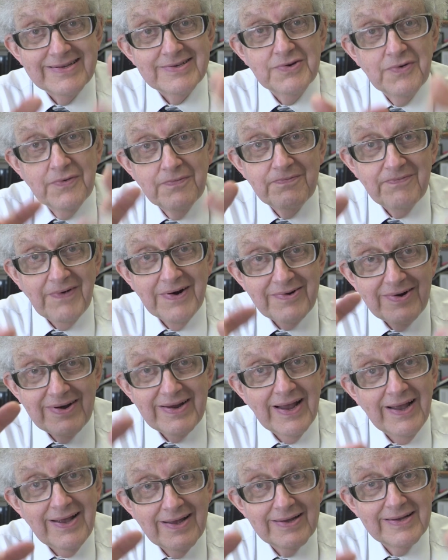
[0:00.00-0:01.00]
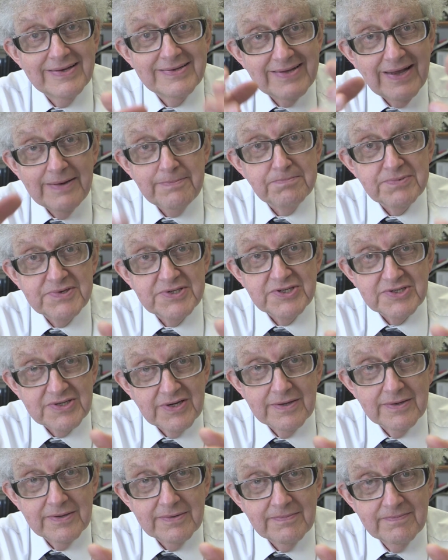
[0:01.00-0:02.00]
it to a very high
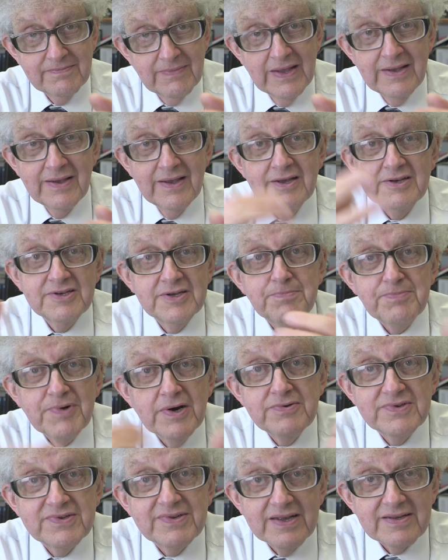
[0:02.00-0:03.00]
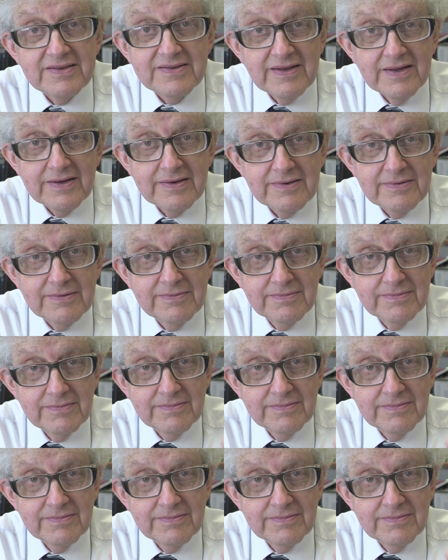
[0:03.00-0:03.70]
temperature to process it.